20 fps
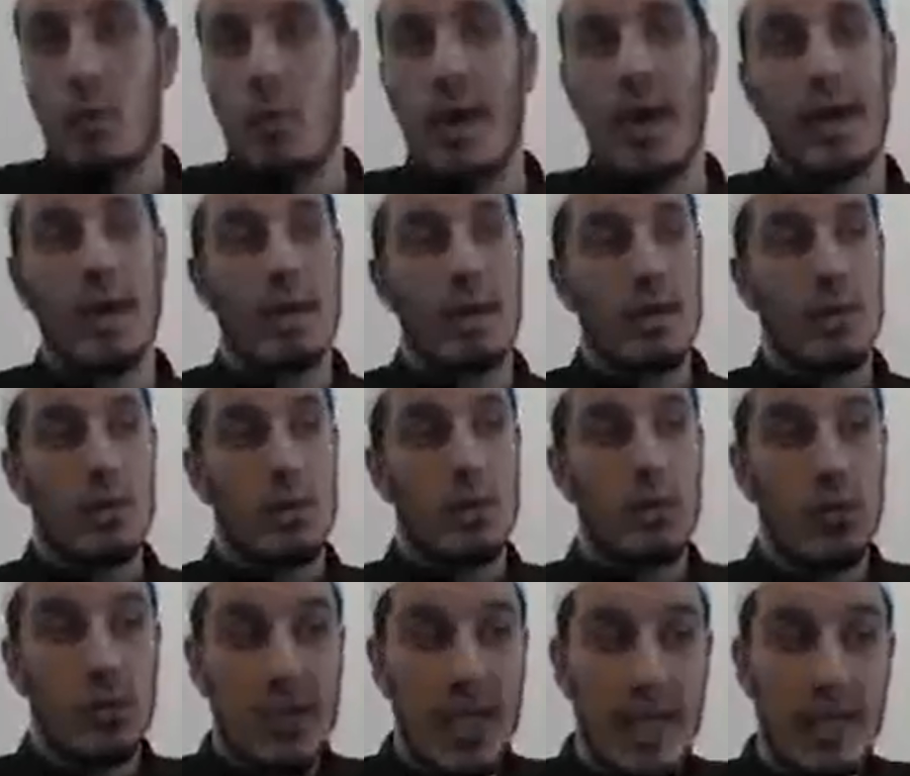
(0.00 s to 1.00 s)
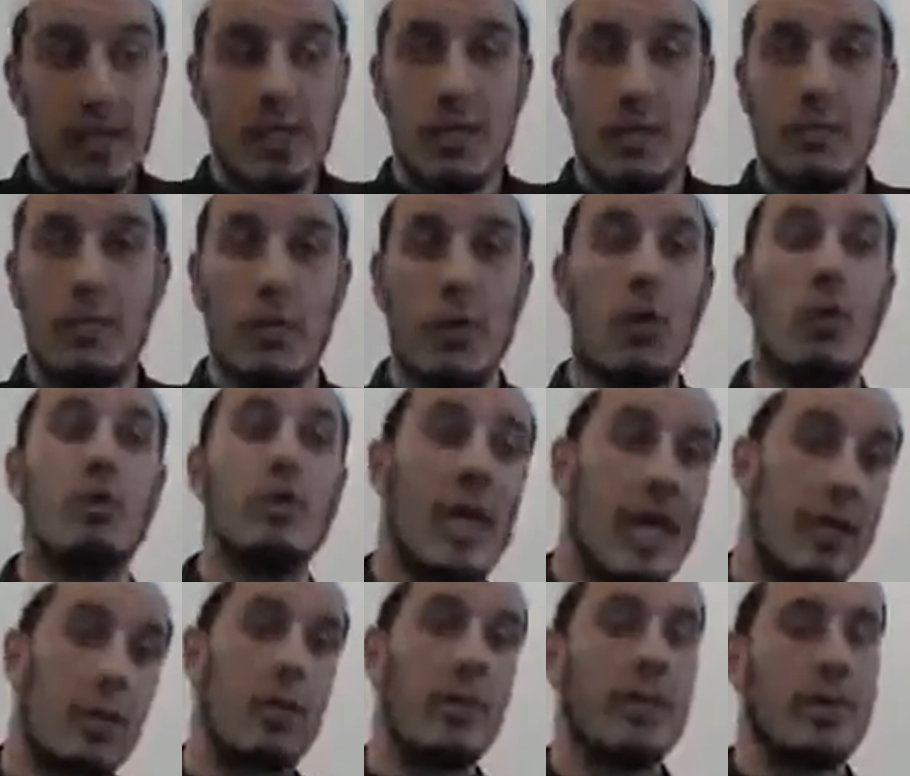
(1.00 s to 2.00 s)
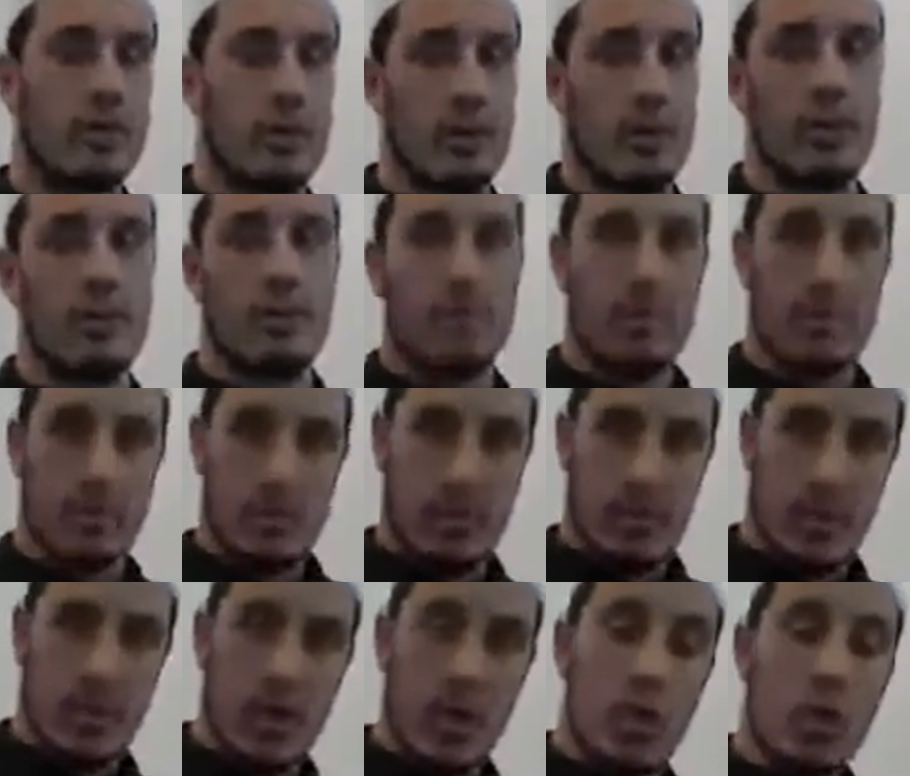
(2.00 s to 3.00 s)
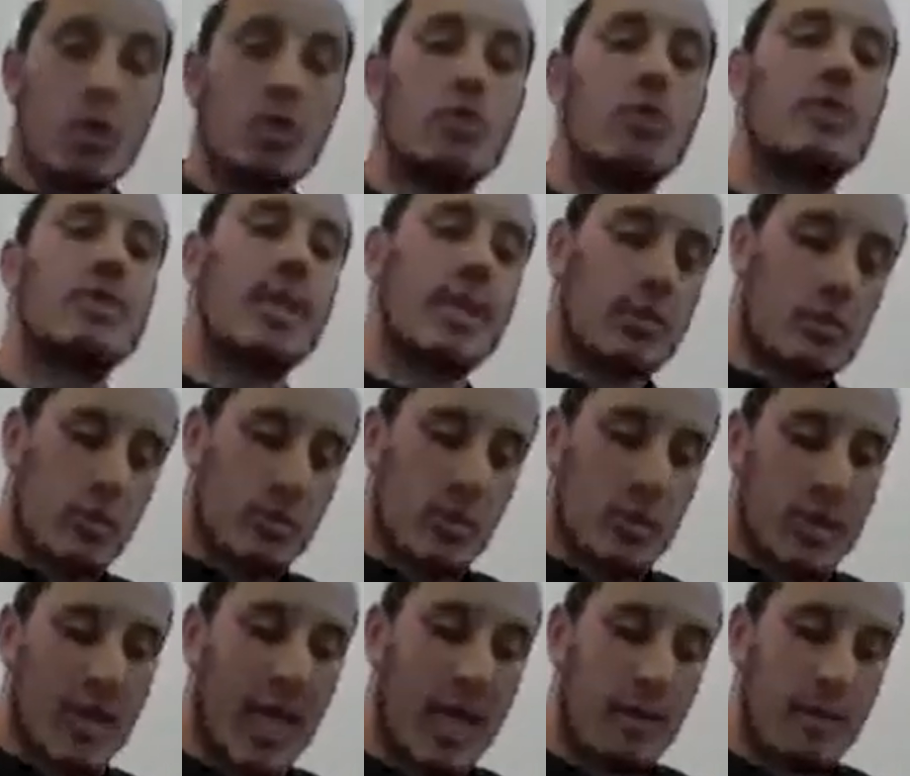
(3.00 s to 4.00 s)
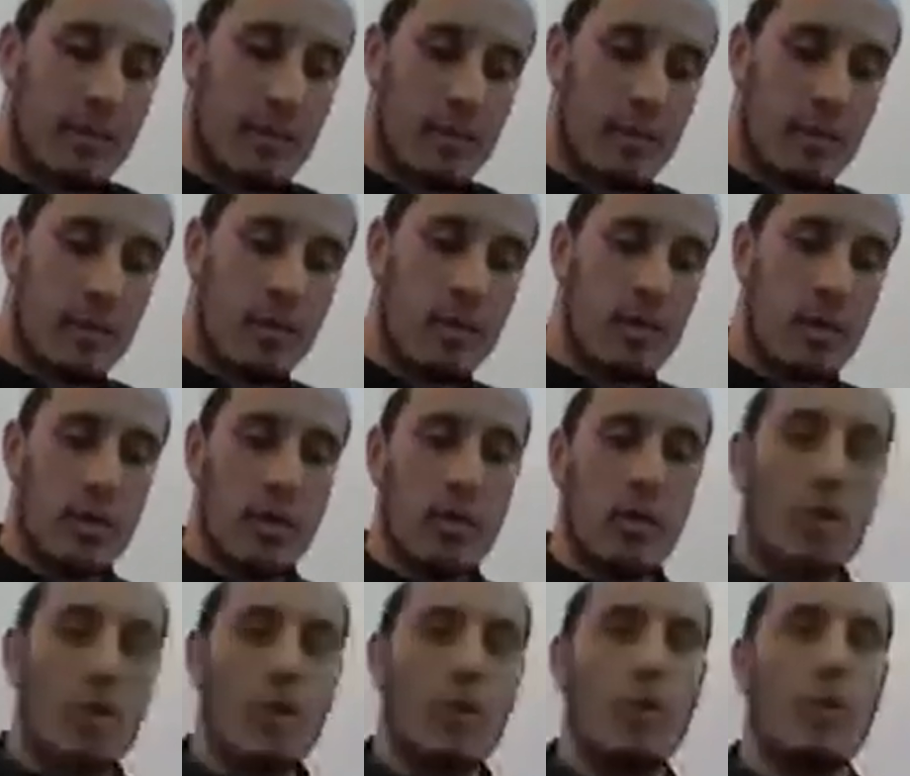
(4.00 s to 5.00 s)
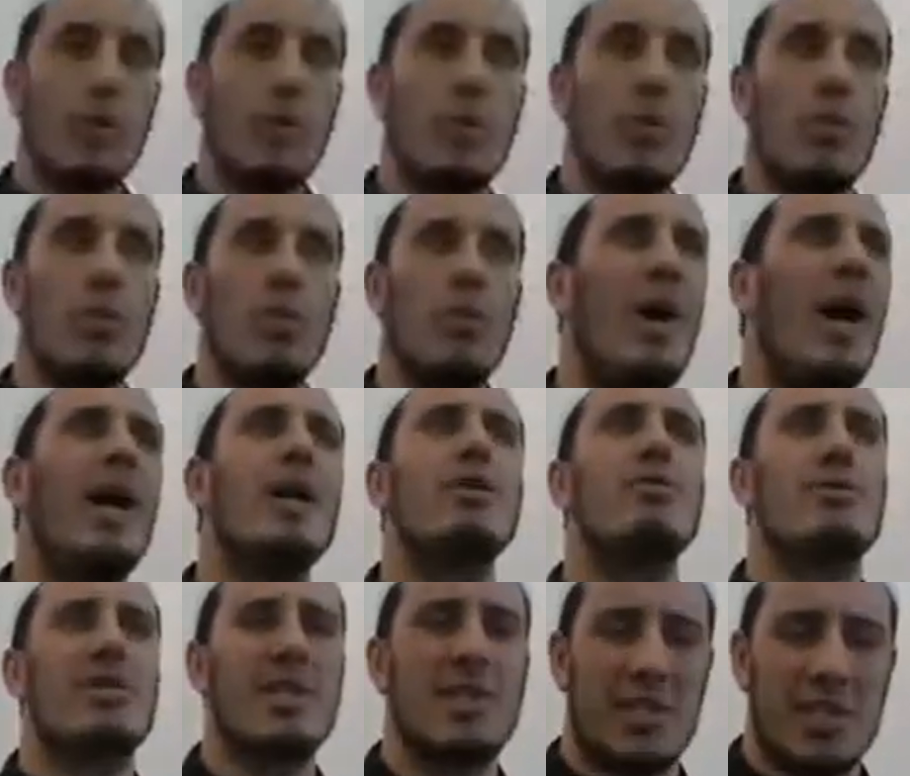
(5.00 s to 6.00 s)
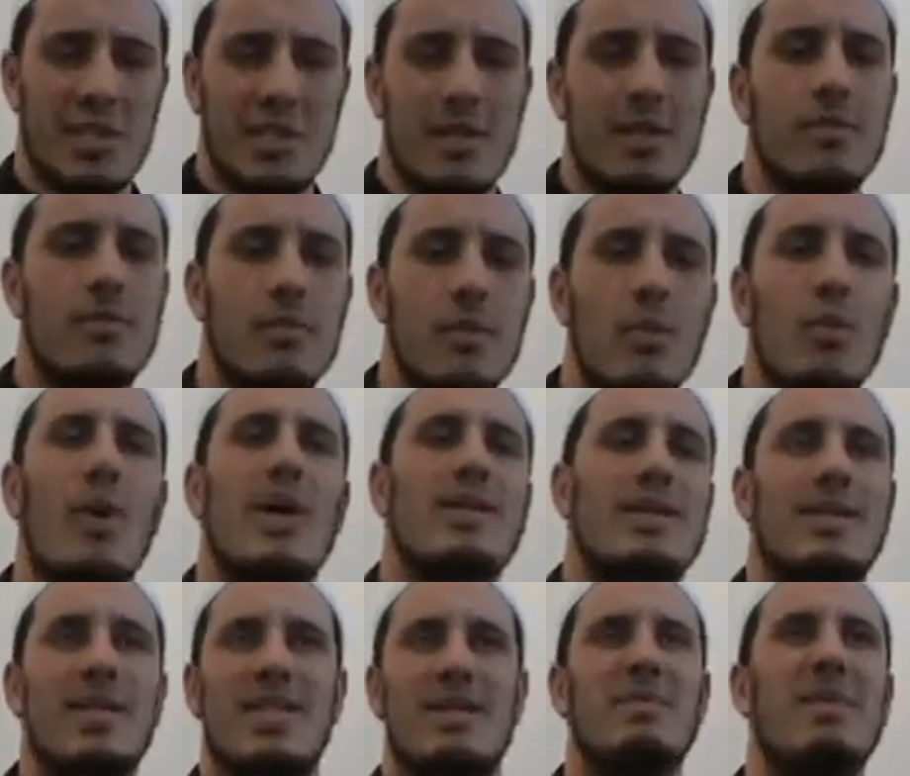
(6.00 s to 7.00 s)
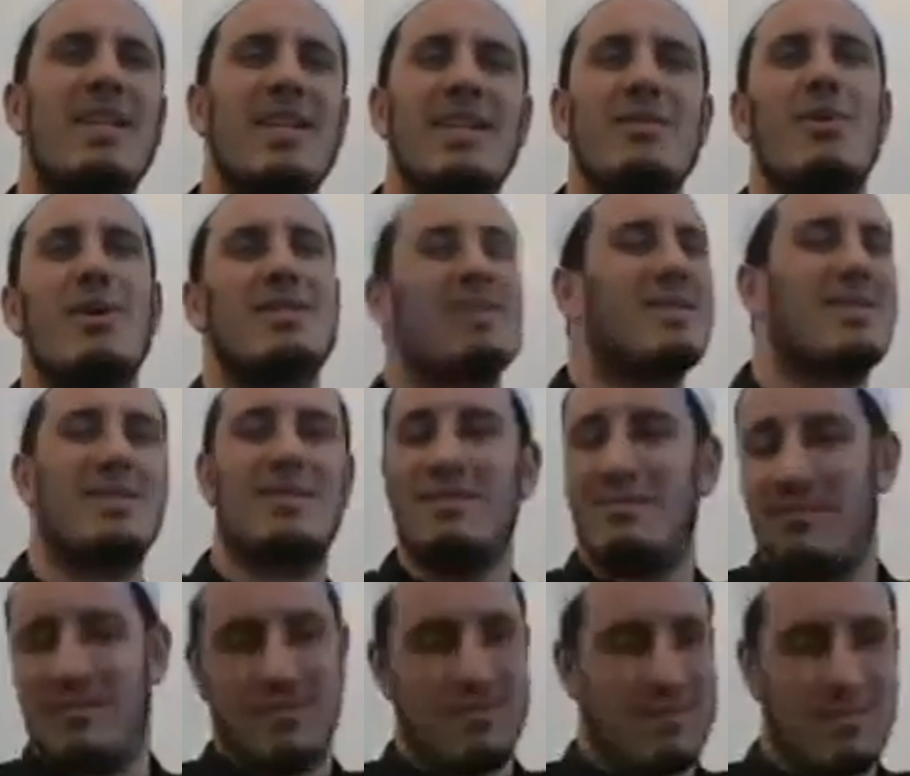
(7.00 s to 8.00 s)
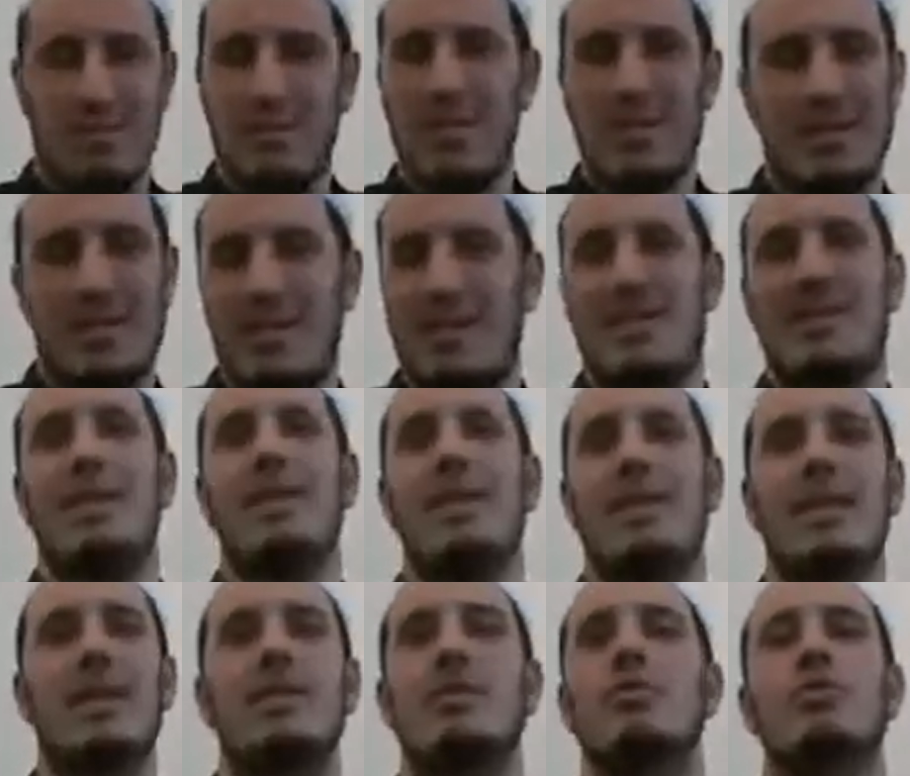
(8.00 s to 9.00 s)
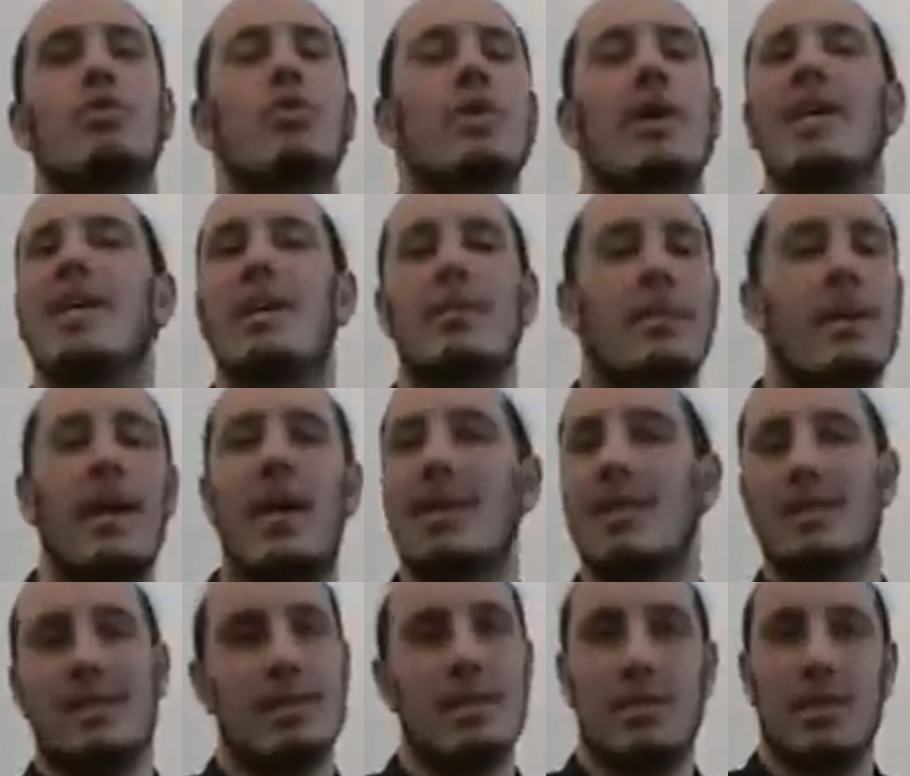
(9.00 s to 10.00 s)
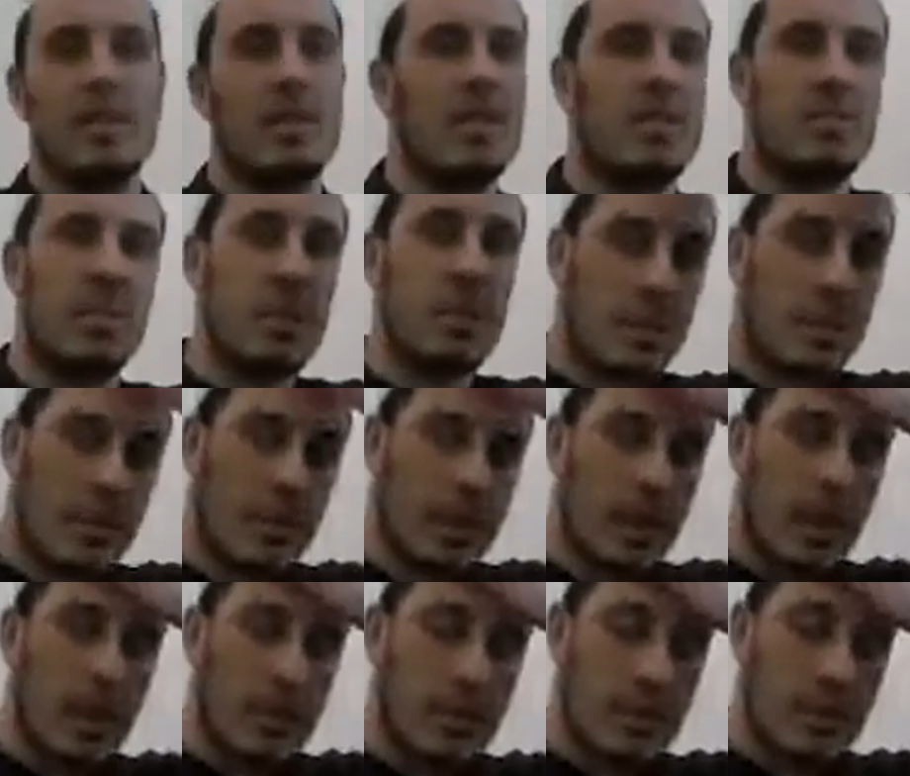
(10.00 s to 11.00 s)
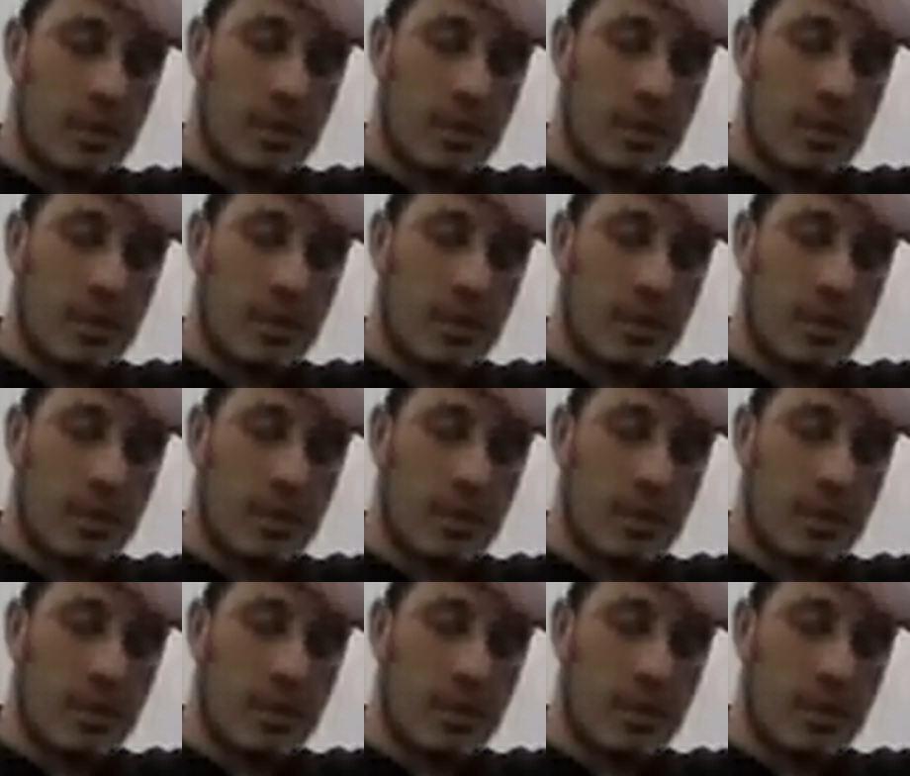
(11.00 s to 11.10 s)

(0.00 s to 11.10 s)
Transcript: away. Usaid bin Hudayr went to them. So he said to Mus'ab, what are you teaching them? What's this meaning? What's what's this silly things you're talking about? You're teaching these people here.